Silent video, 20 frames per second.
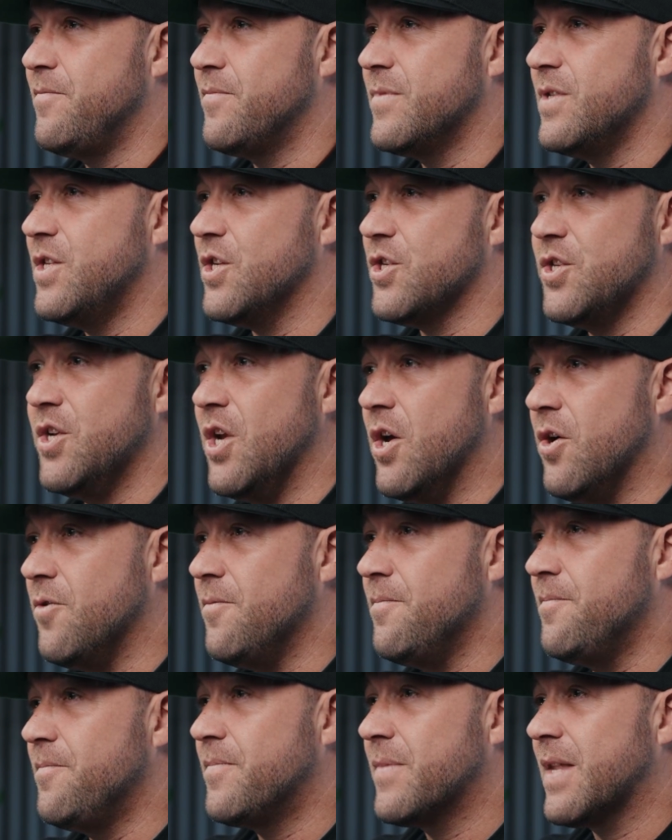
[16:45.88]
just
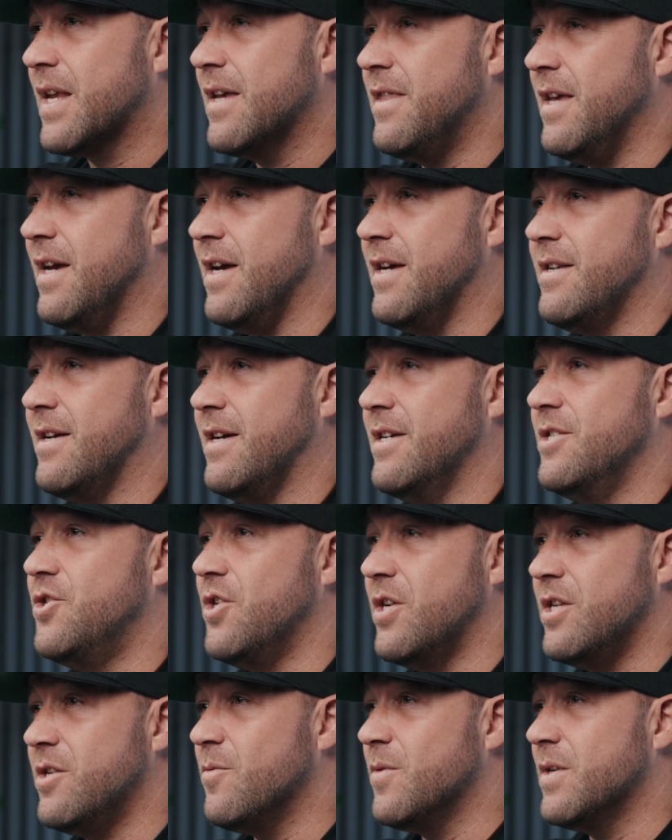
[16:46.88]
know that I
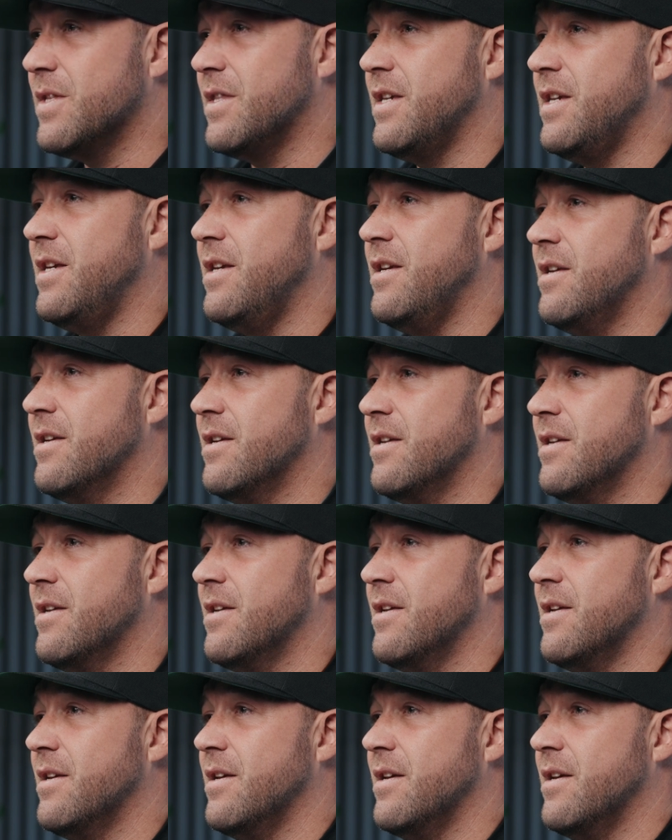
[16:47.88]
genuinely
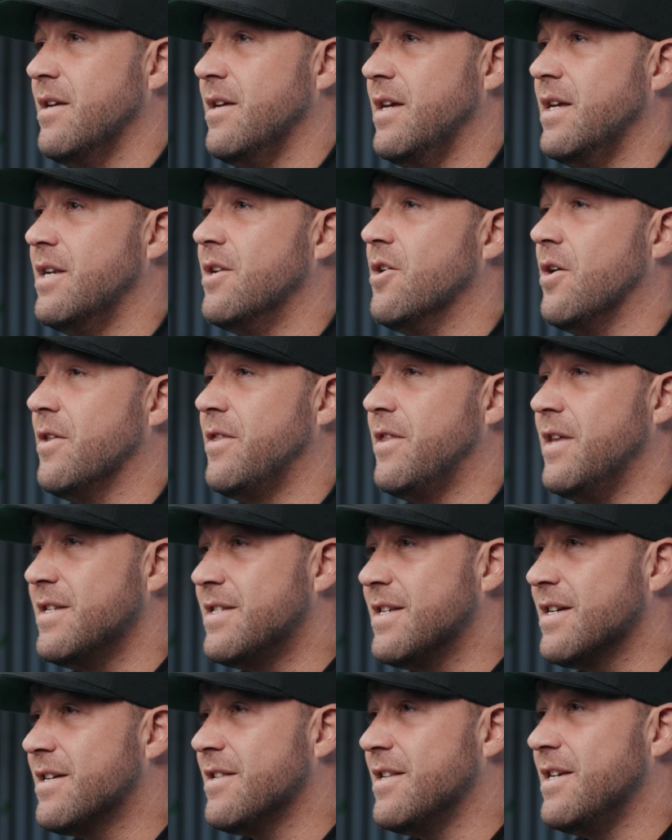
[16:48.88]
and
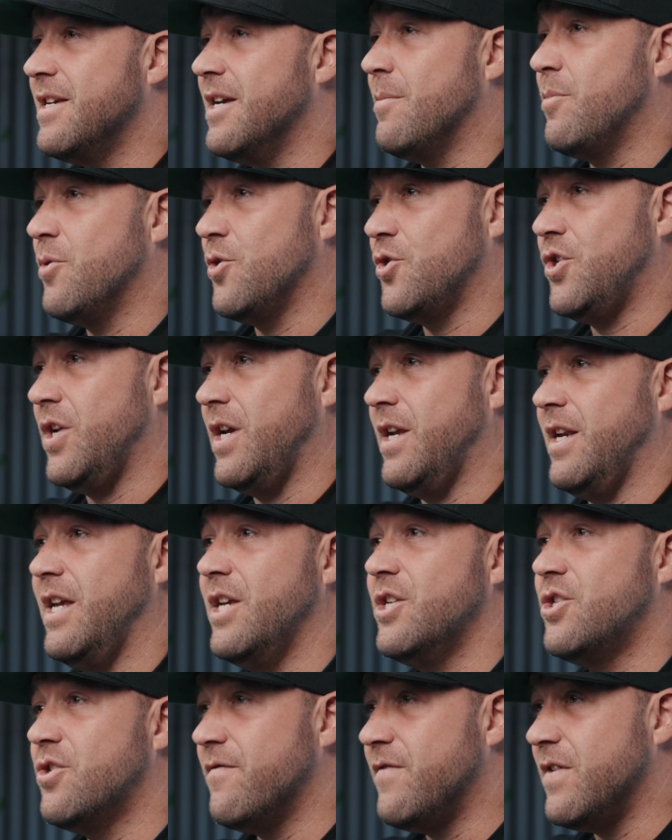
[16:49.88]
authentically appreciate
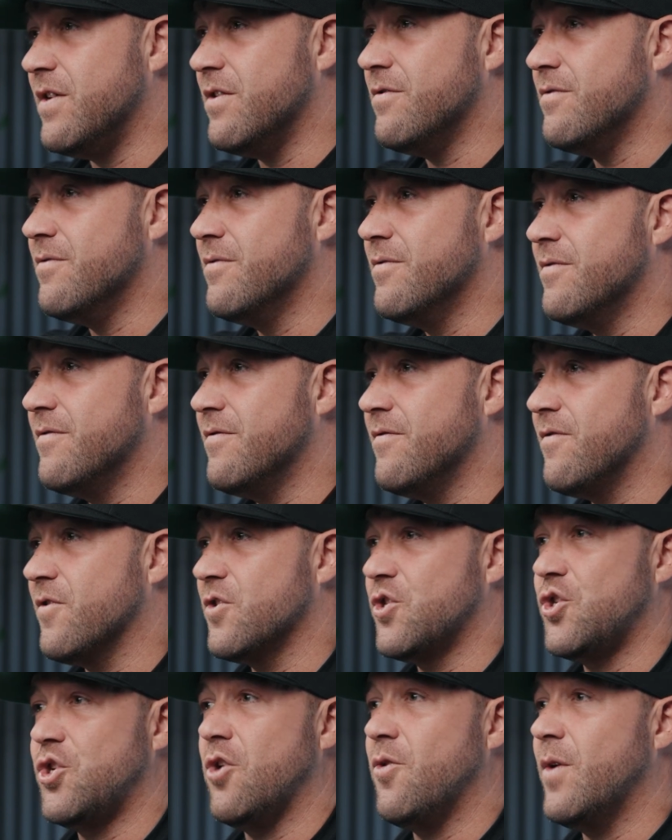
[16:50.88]
each of you for
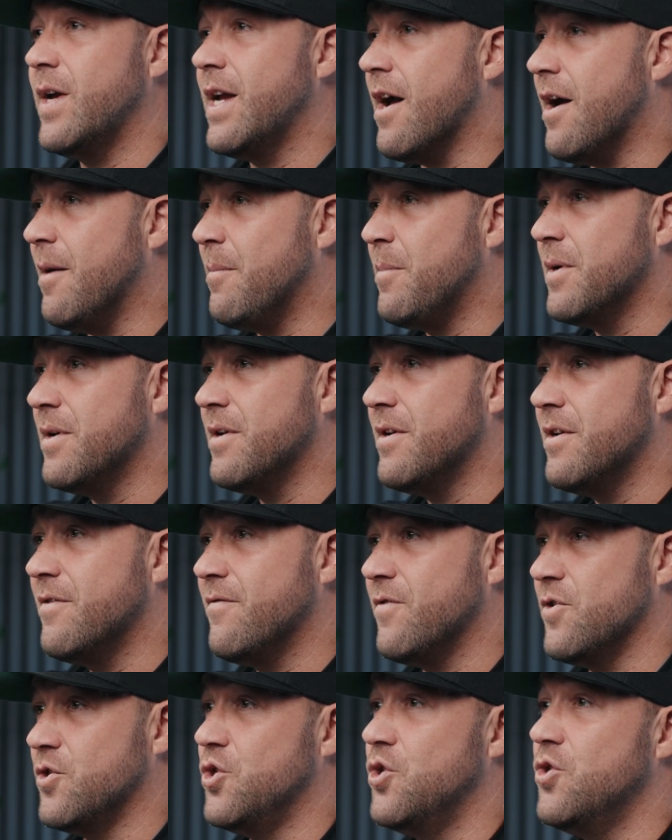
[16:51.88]
showing up,
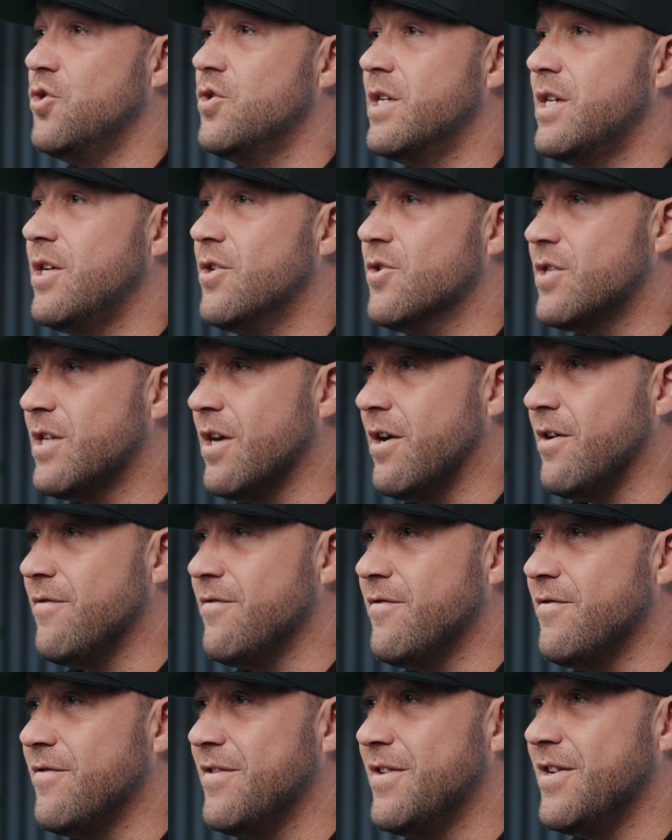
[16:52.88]
for choosing
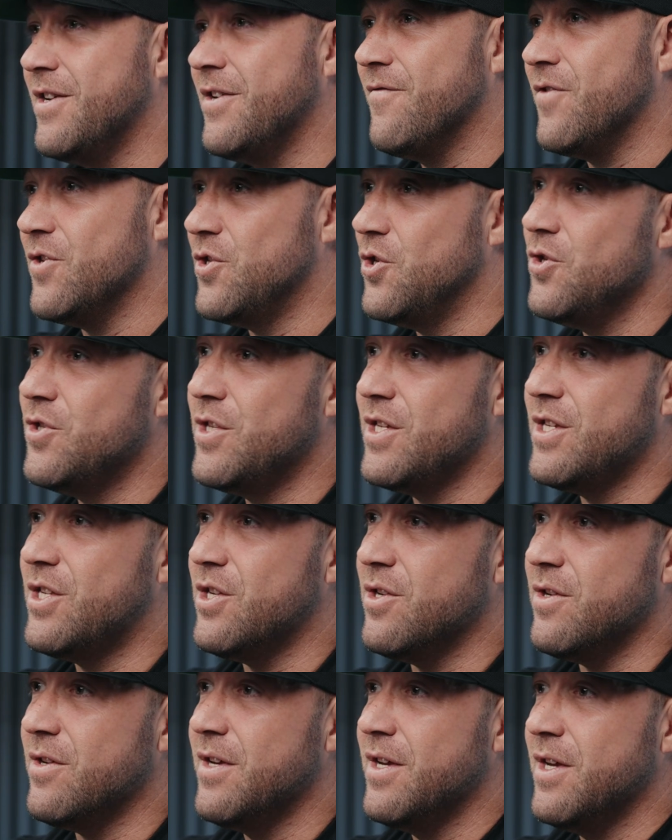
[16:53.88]
yourself, for choosing
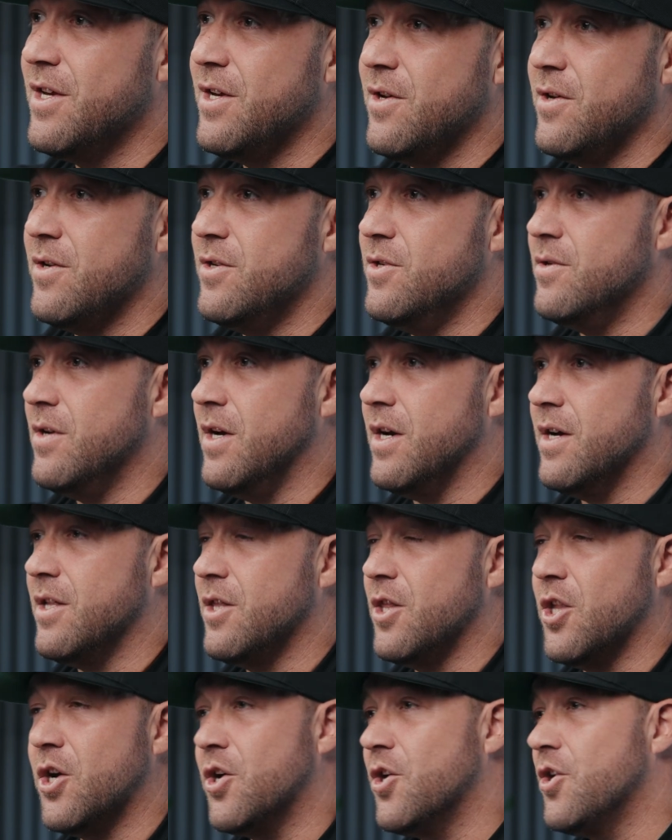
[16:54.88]
to
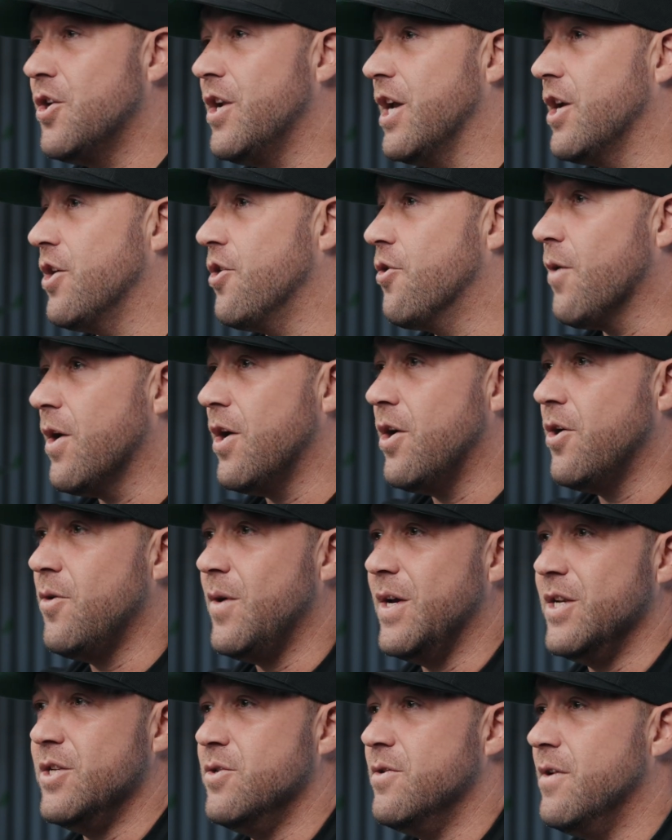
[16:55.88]
learn and grow
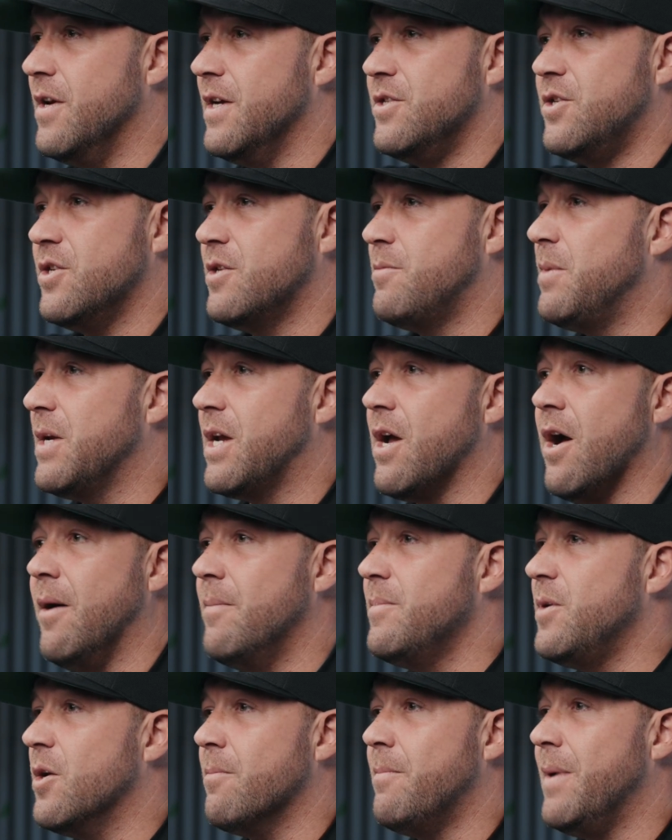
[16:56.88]
and just
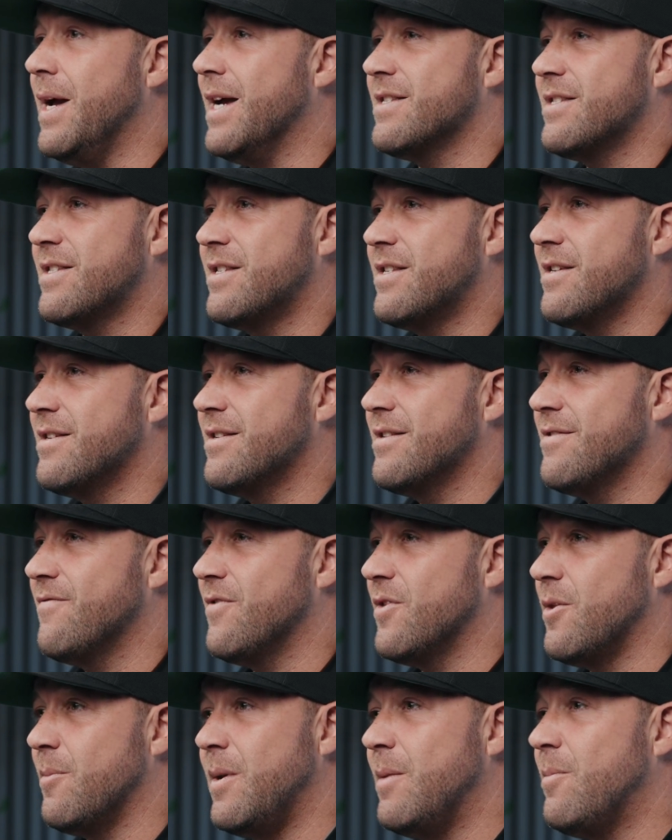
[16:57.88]
become your best
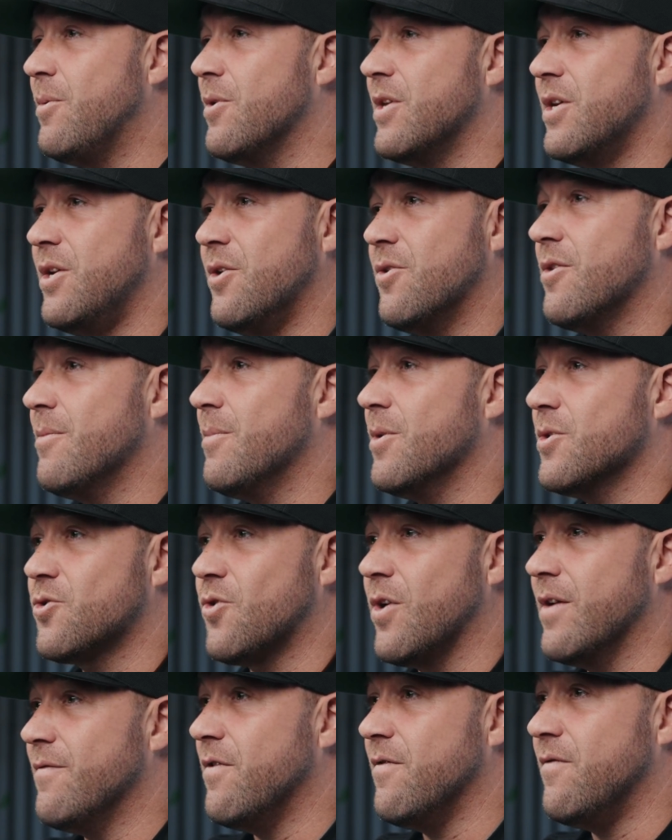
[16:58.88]
for the people that you're the most
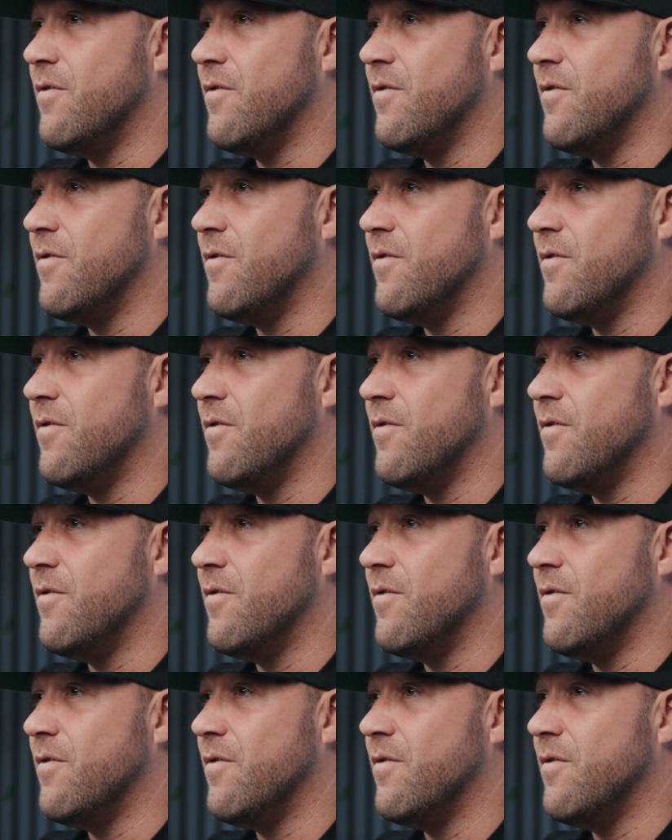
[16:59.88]
grateful